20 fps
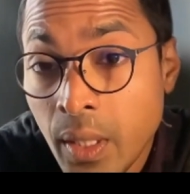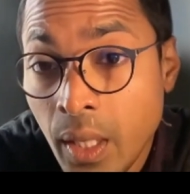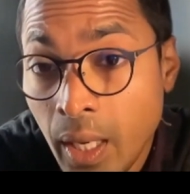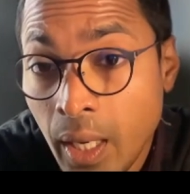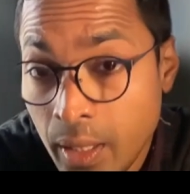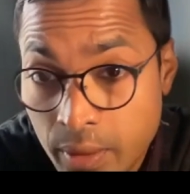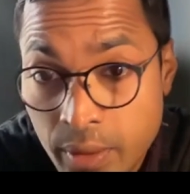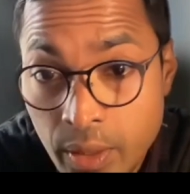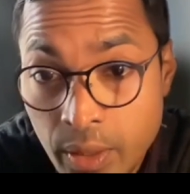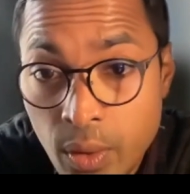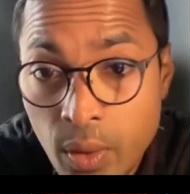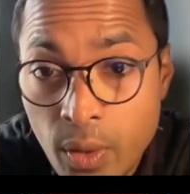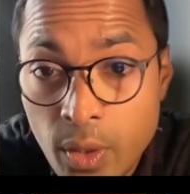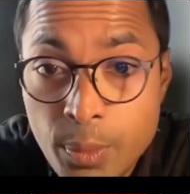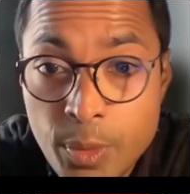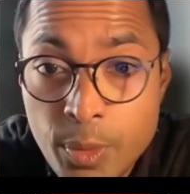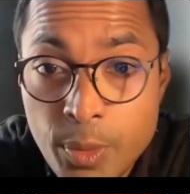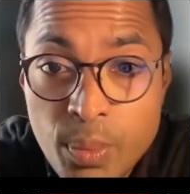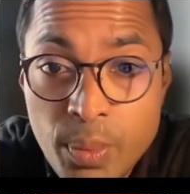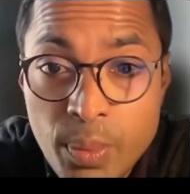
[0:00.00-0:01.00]
And a security
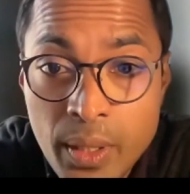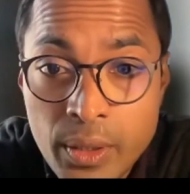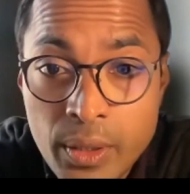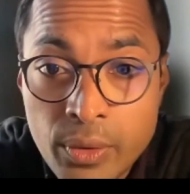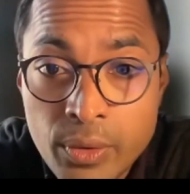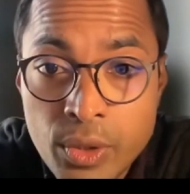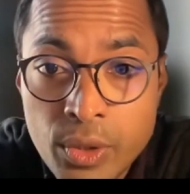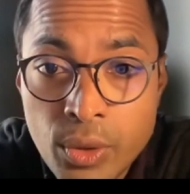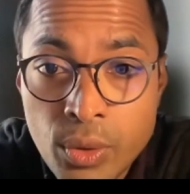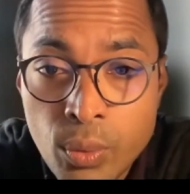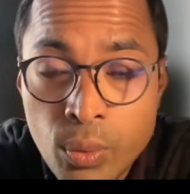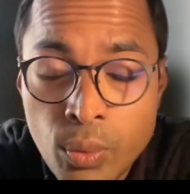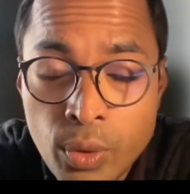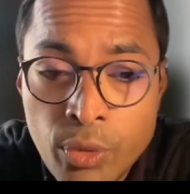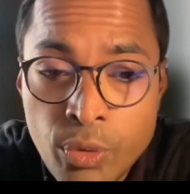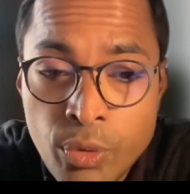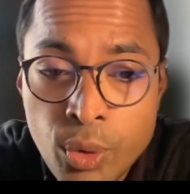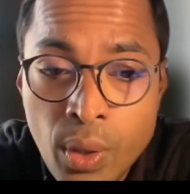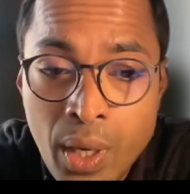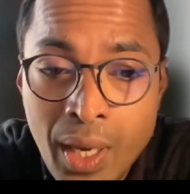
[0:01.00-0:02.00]
perspective. So
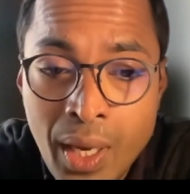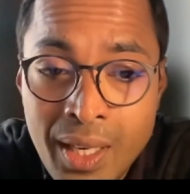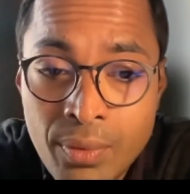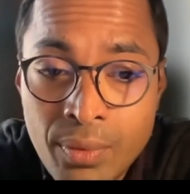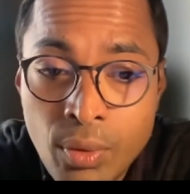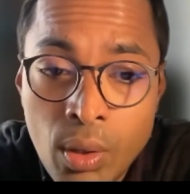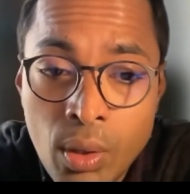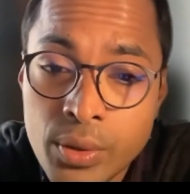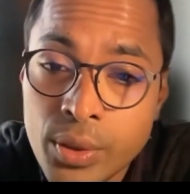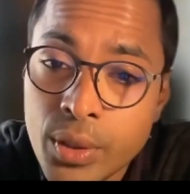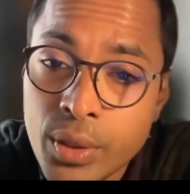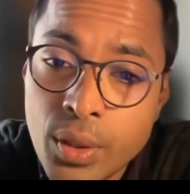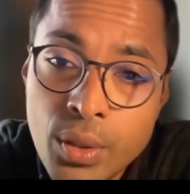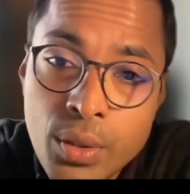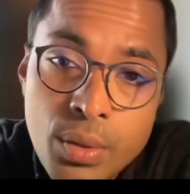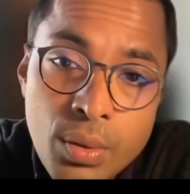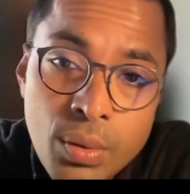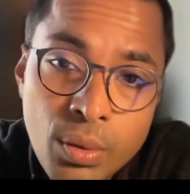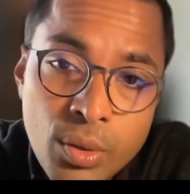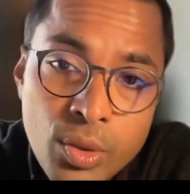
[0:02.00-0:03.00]
if you have all the
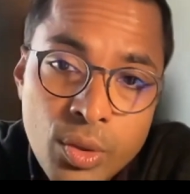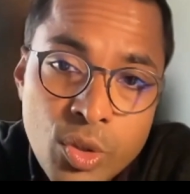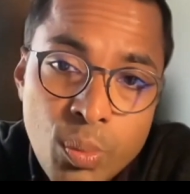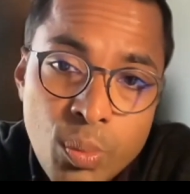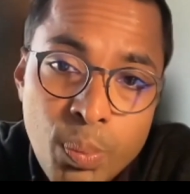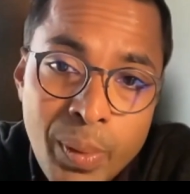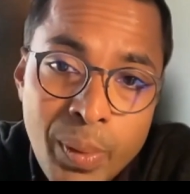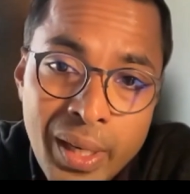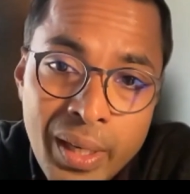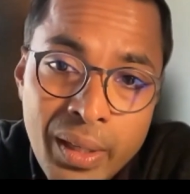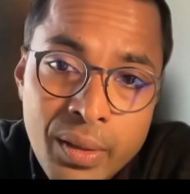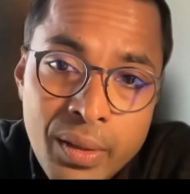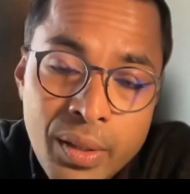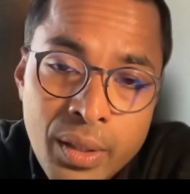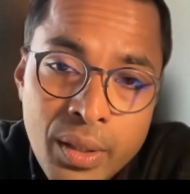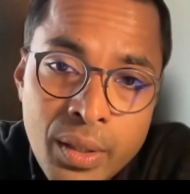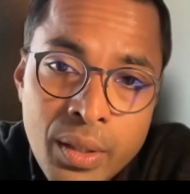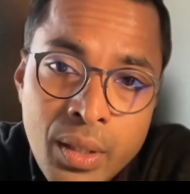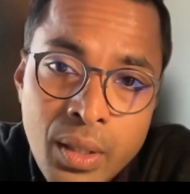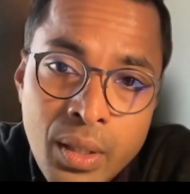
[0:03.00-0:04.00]
controls baked
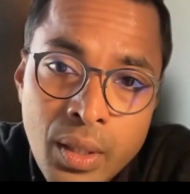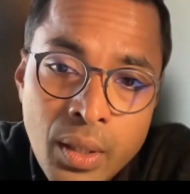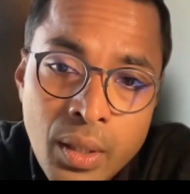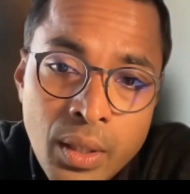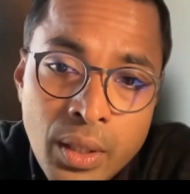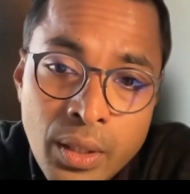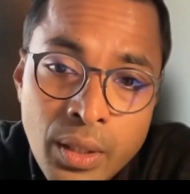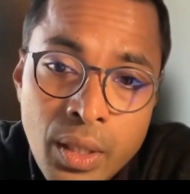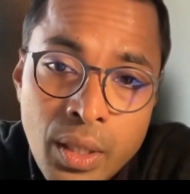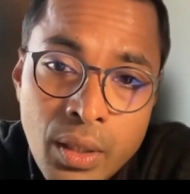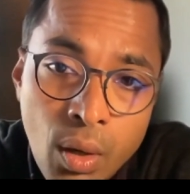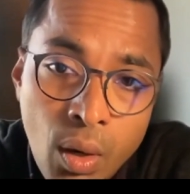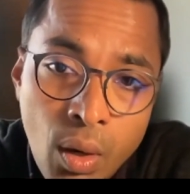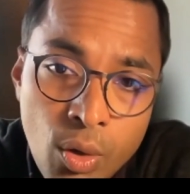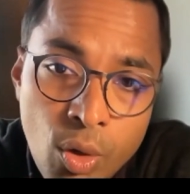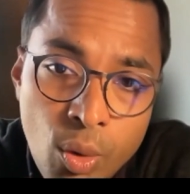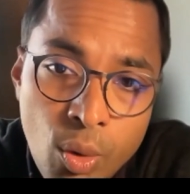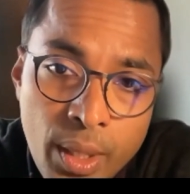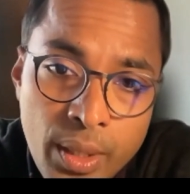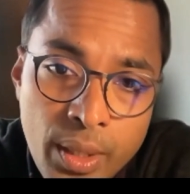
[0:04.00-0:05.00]
in an
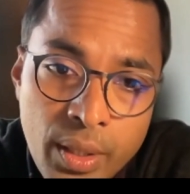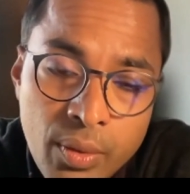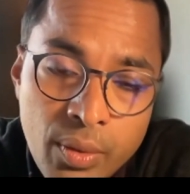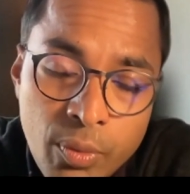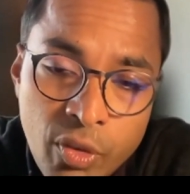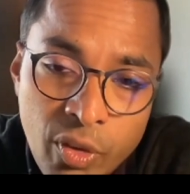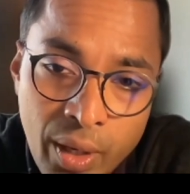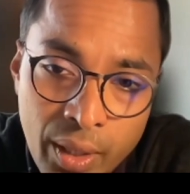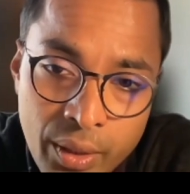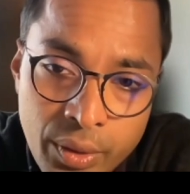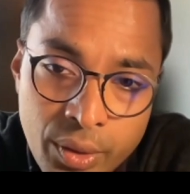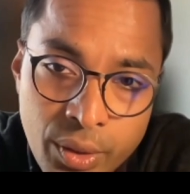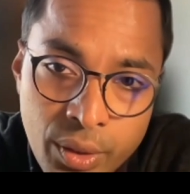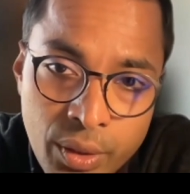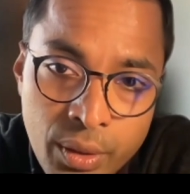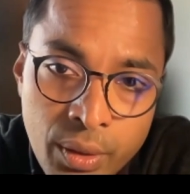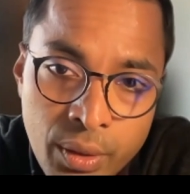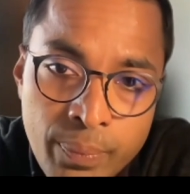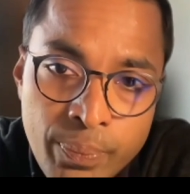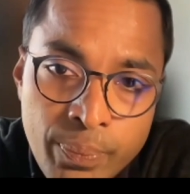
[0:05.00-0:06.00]
automated
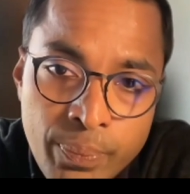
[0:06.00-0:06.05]
fashion,